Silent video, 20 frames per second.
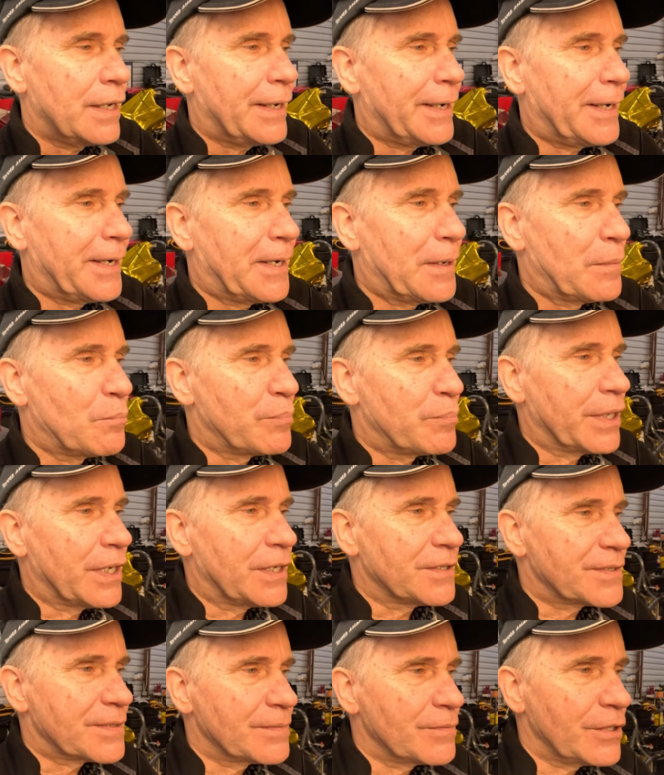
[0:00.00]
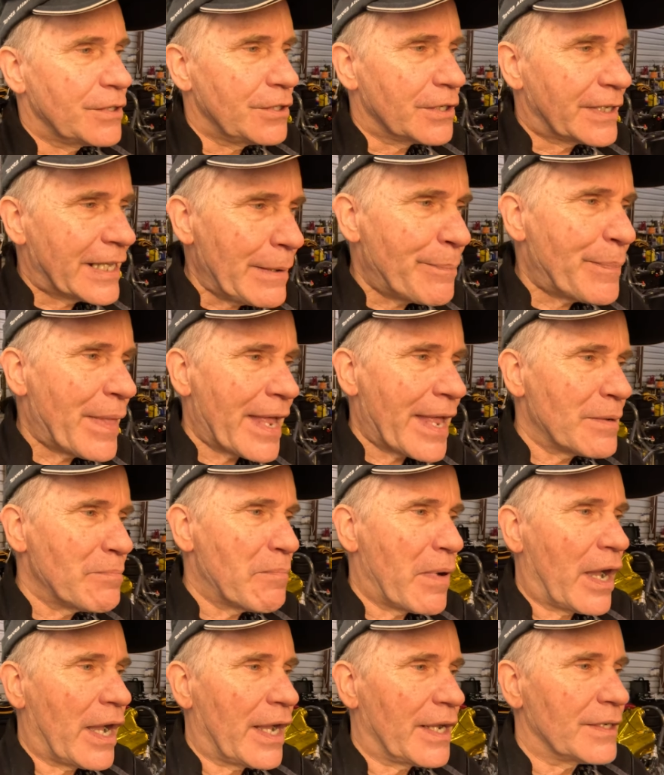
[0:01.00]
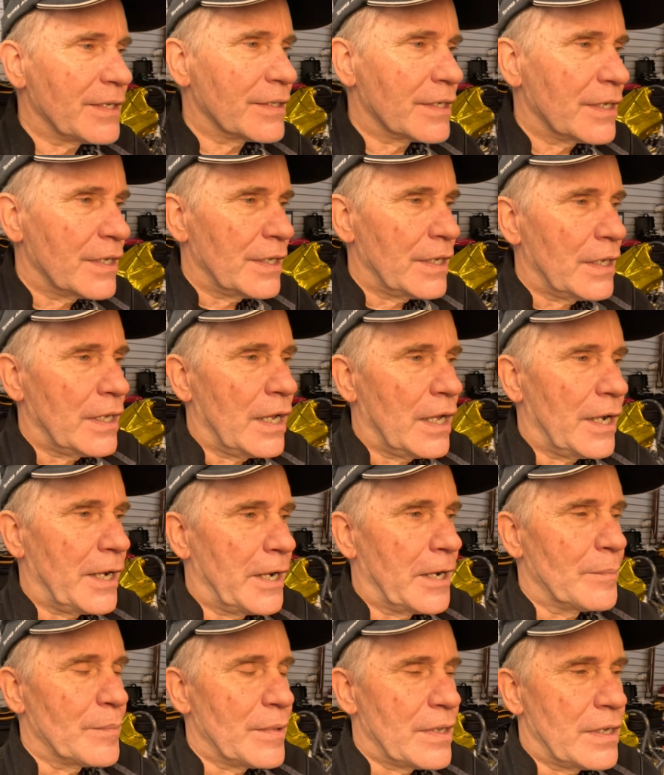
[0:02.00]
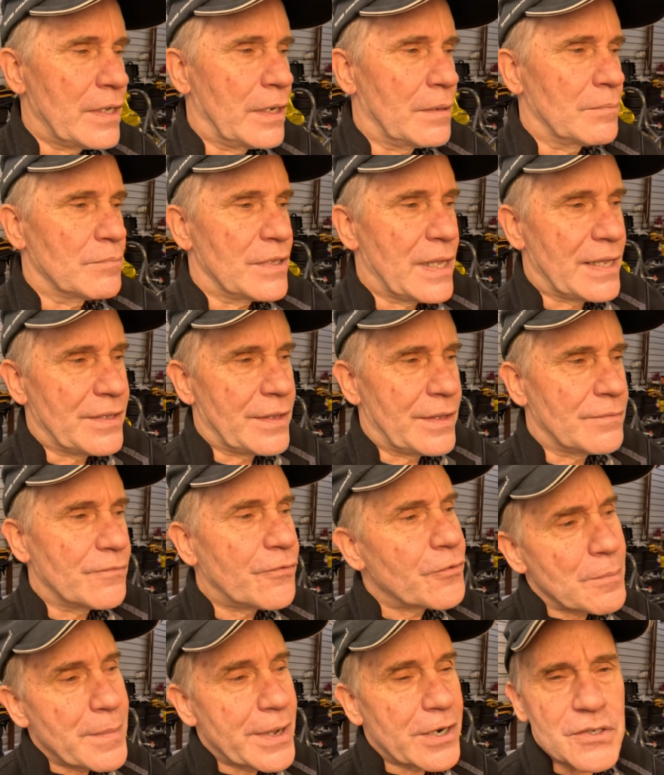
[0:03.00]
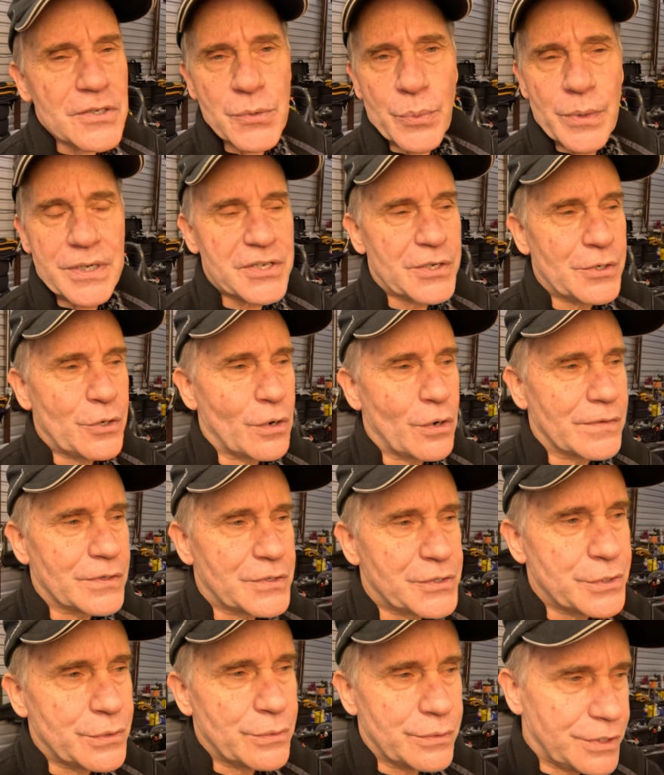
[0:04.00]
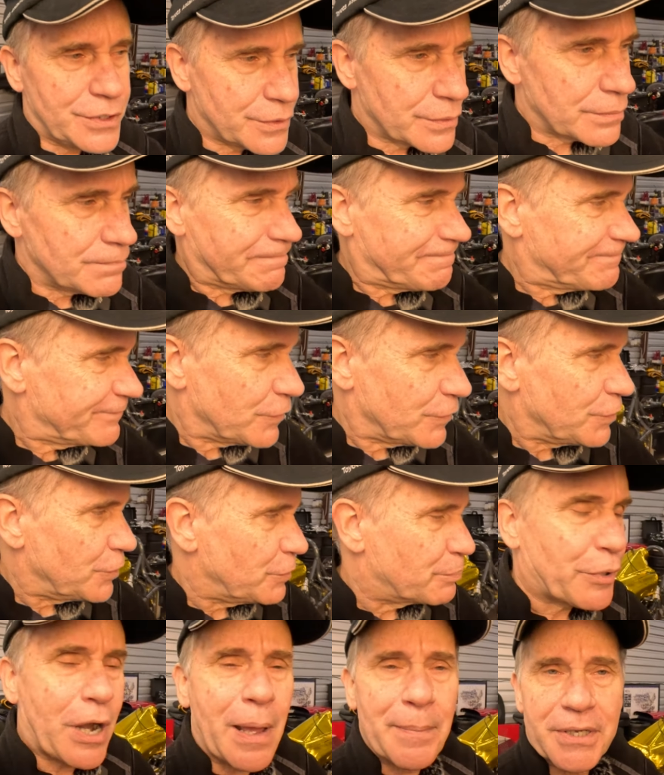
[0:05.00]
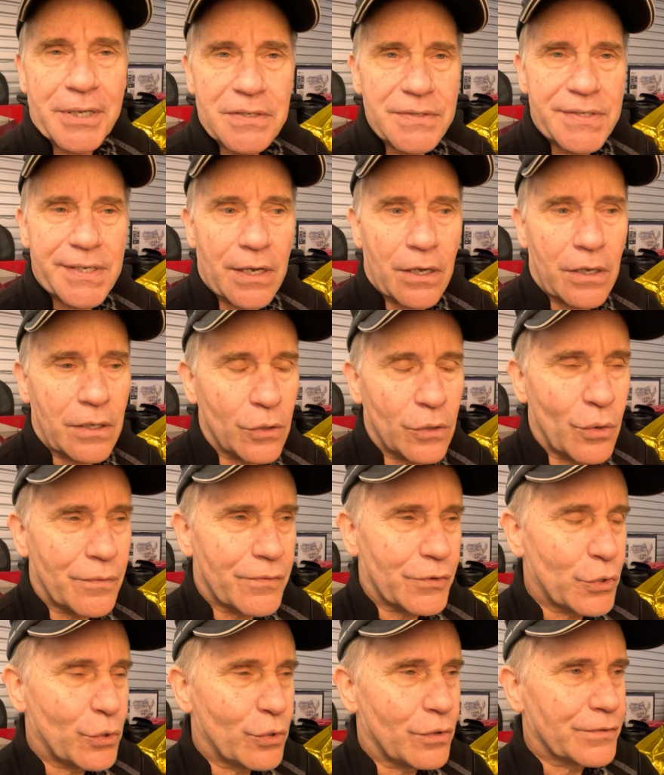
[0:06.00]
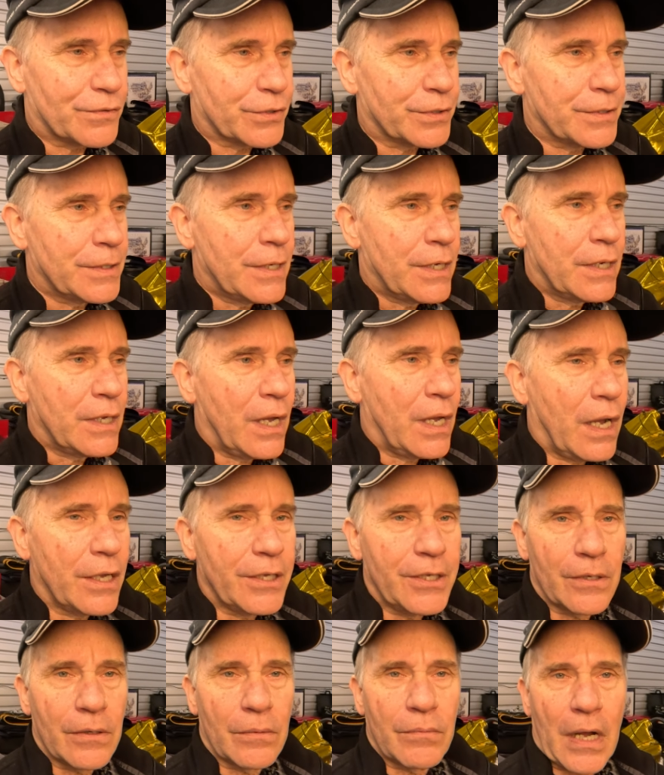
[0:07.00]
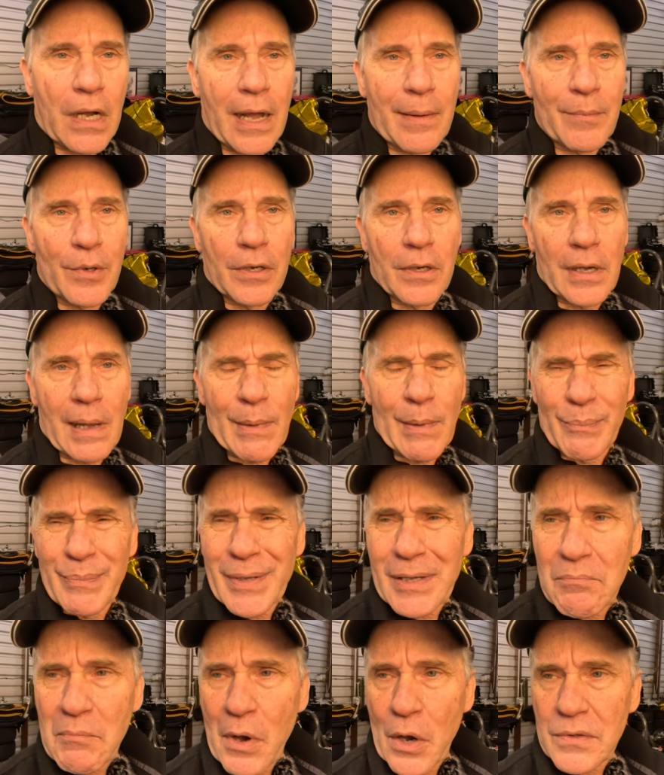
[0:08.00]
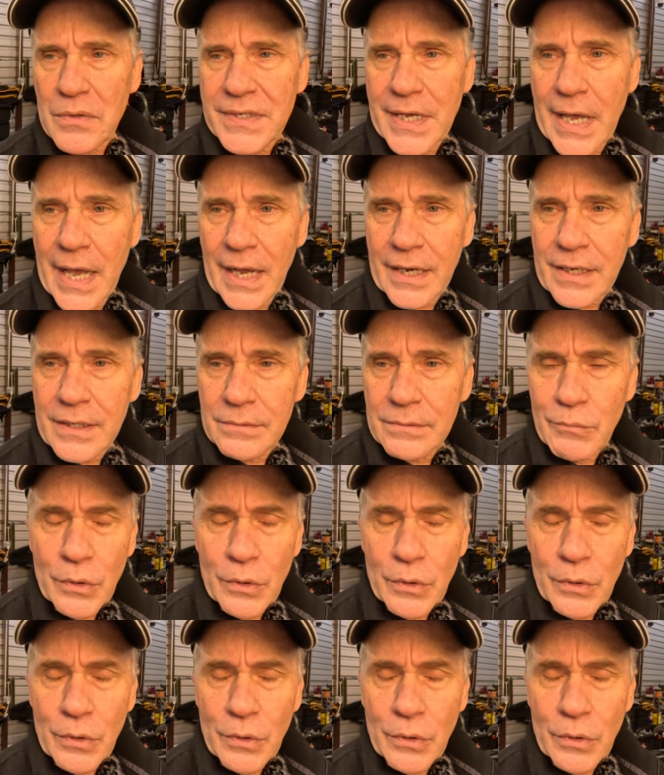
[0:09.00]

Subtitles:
But keep that in mind. And then from there, switching over to, and you probably can tell over and over, you know, I'm a big MoTeC